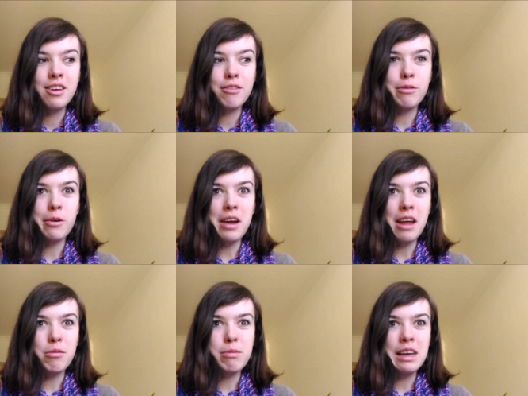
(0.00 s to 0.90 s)
for
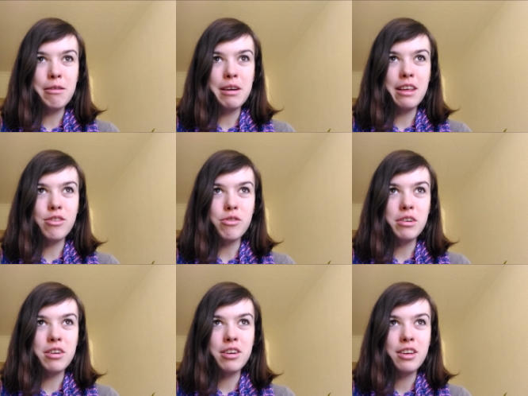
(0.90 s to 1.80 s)
a really, really
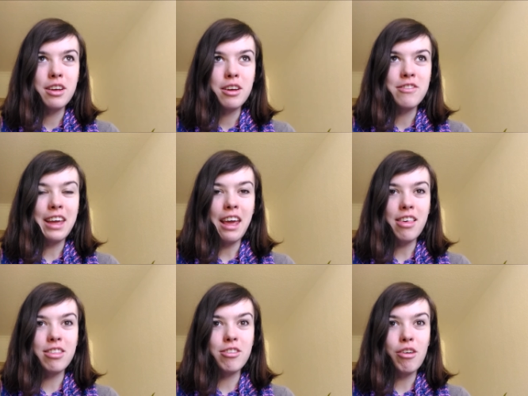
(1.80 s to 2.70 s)
short
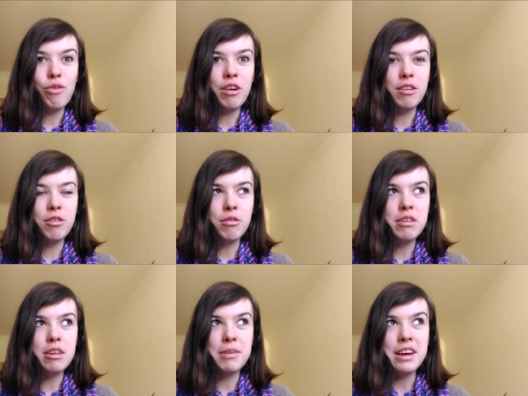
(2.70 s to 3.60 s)
vacation to a very
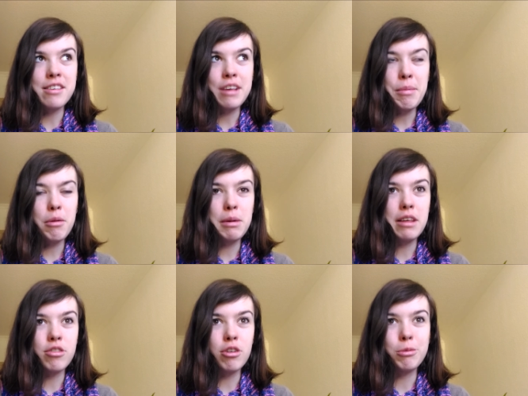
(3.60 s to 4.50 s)
touristy place. I'm not really
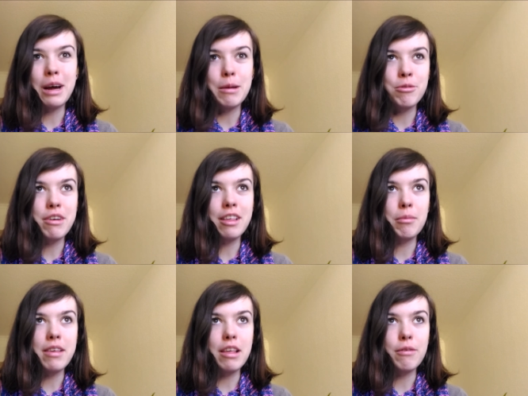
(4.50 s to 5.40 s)
sure why I'm stressing
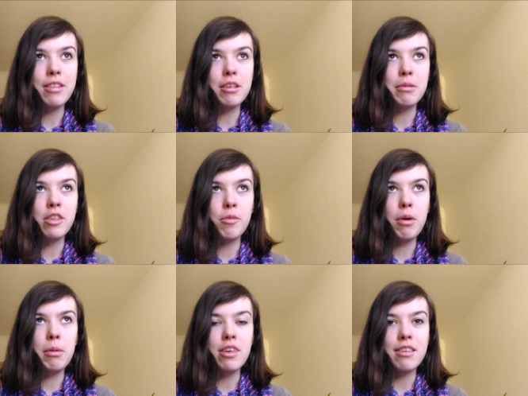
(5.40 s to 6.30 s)
myself out so much. It's
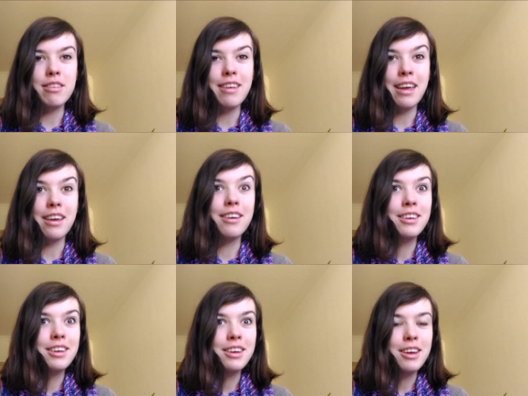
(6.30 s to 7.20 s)
probably just a
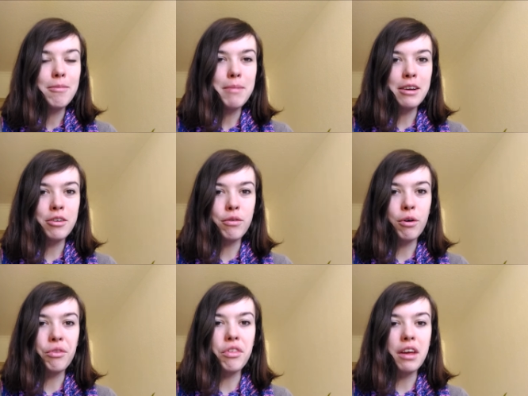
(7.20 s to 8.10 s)
matter of
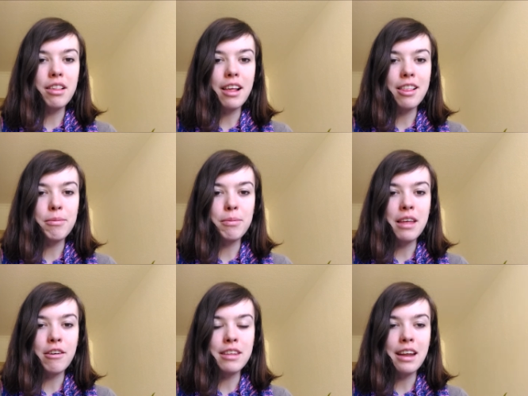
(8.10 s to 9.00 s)
all the things that's,
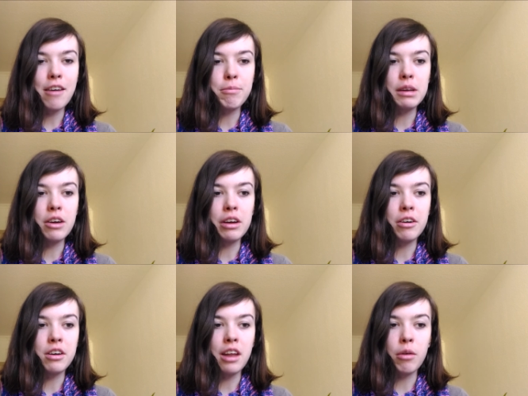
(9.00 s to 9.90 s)
that, that have been going
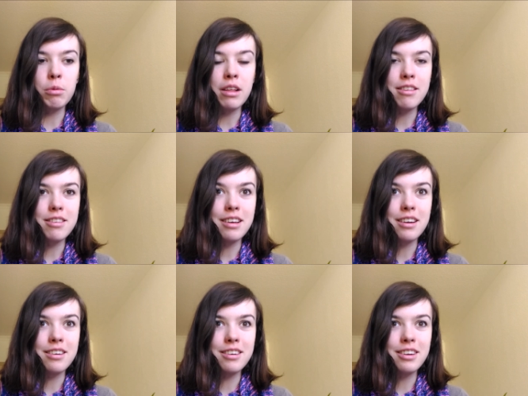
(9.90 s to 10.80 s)
on at once
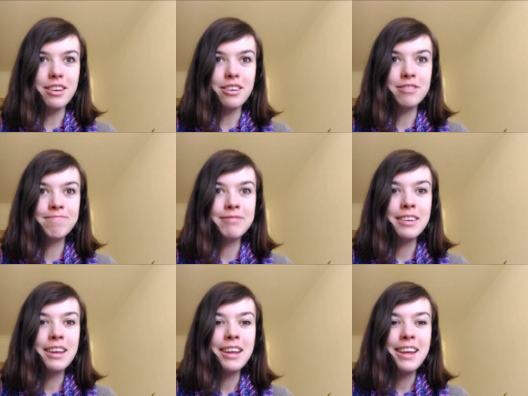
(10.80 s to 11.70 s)
and, you know.
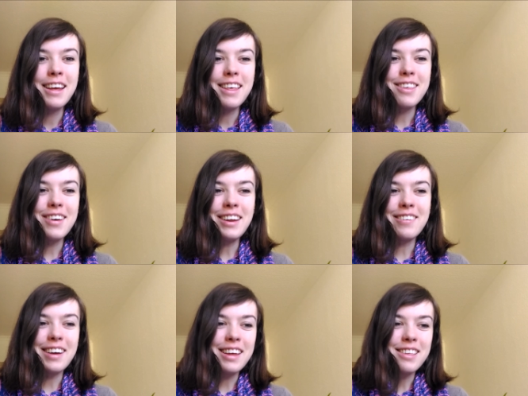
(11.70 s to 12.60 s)
So
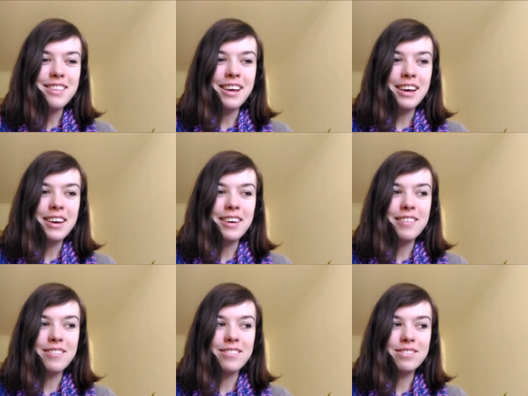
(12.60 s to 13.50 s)
anyways,
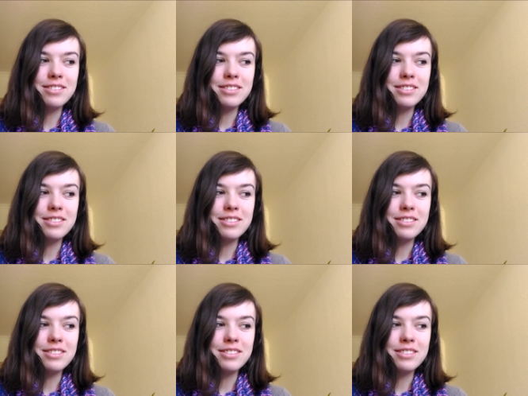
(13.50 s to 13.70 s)
um,